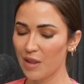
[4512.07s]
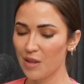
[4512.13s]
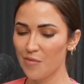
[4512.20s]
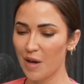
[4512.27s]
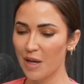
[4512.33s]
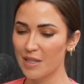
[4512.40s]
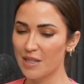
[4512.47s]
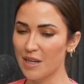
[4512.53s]
We
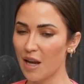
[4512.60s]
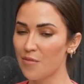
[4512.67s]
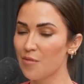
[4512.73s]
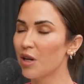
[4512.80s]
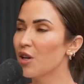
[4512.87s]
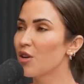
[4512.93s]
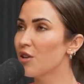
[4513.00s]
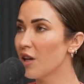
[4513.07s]
had the best
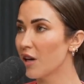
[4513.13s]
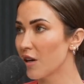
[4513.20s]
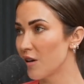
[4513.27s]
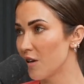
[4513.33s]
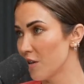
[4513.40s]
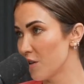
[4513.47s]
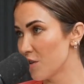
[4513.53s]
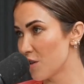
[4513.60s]
time. Good
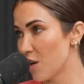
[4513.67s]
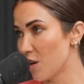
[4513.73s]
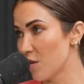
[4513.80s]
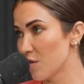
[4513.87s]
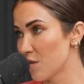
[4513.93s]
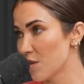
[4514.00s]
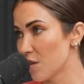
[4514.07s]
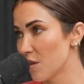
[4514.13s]
luck on all your
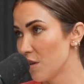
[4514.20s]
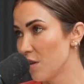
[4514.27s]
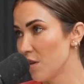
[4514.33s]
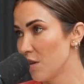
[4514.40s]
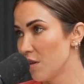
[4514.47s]
shows.